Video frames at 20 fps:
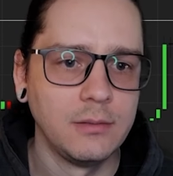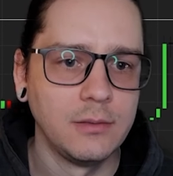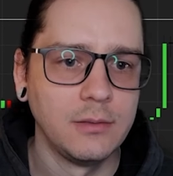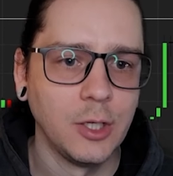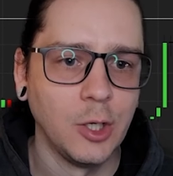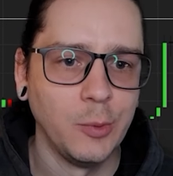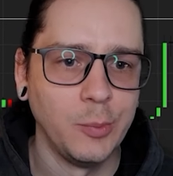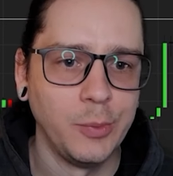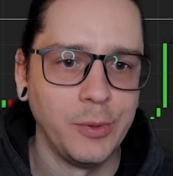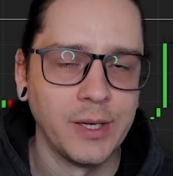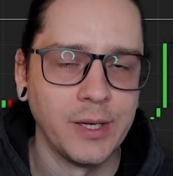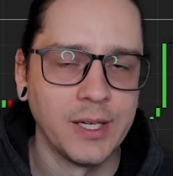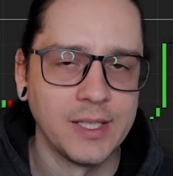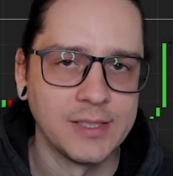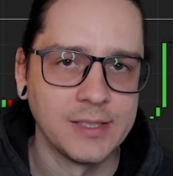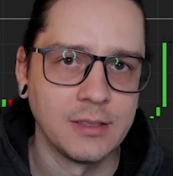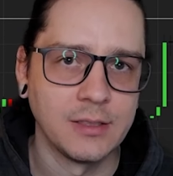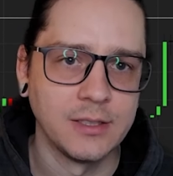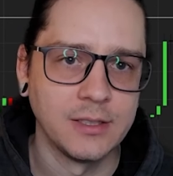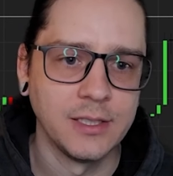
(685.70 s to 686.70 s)
hope you guys
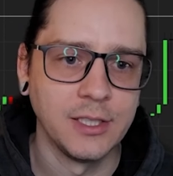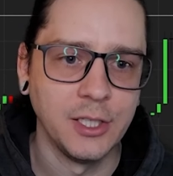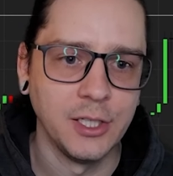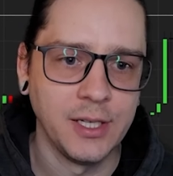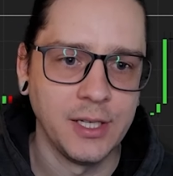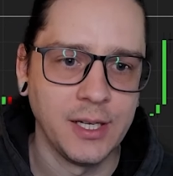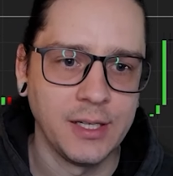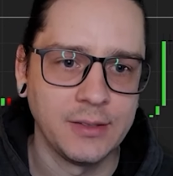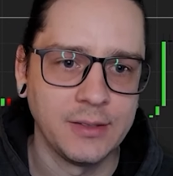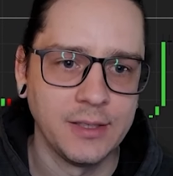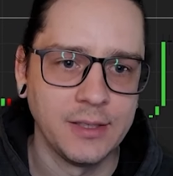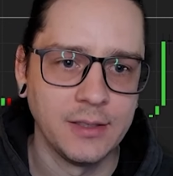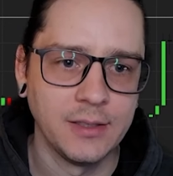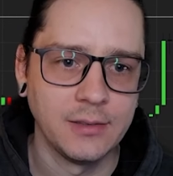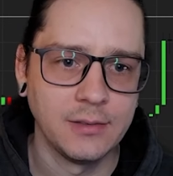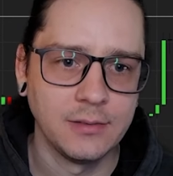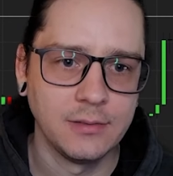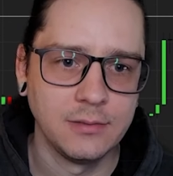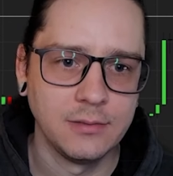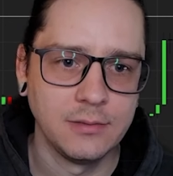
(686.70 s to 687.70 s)
all did good out
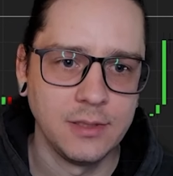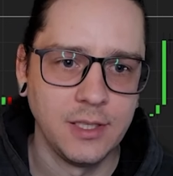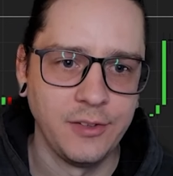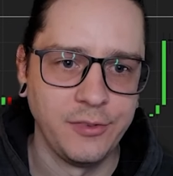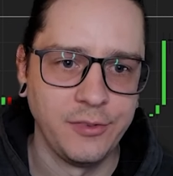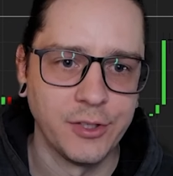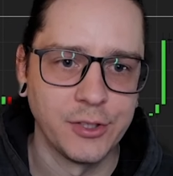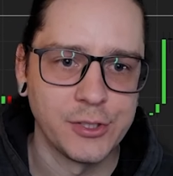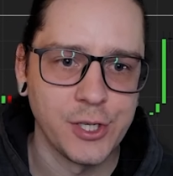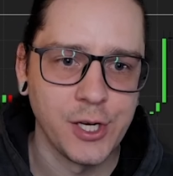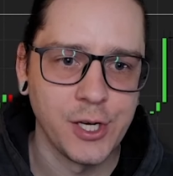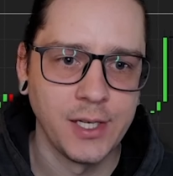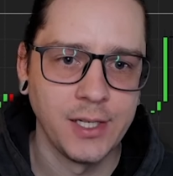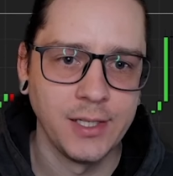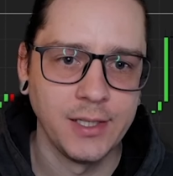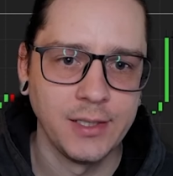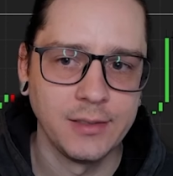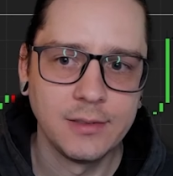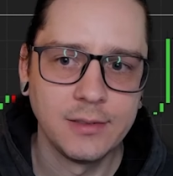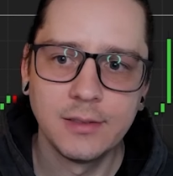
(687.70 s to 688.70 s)
there if you're
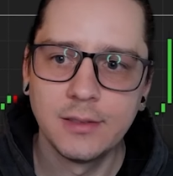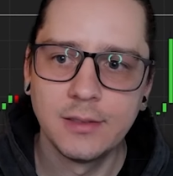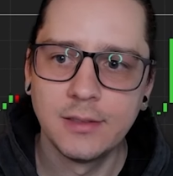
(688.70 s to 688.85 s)
trading.